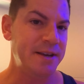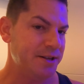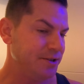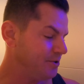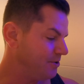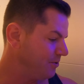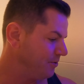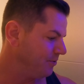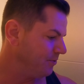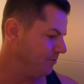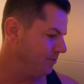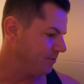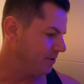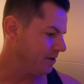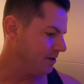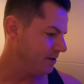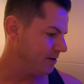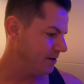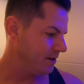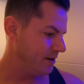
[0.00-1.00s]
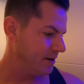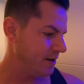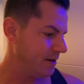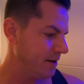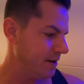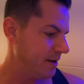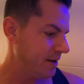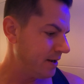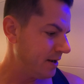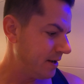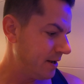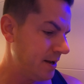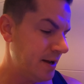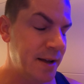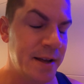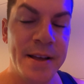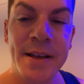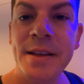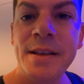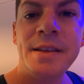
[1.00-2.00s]
me to
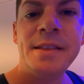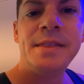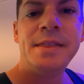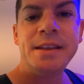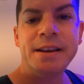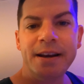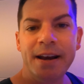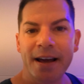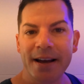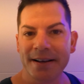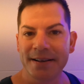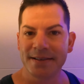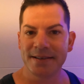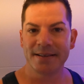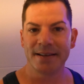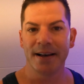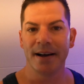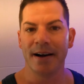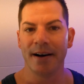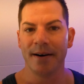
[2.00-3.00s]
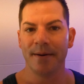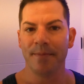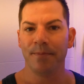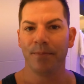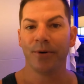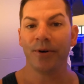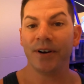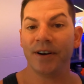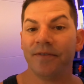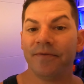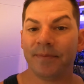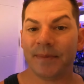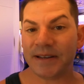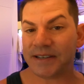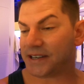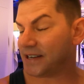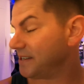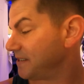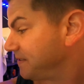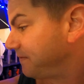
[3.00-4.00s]
the next point of
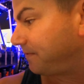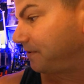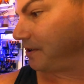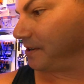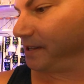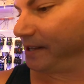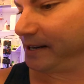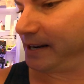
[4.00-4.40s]
business for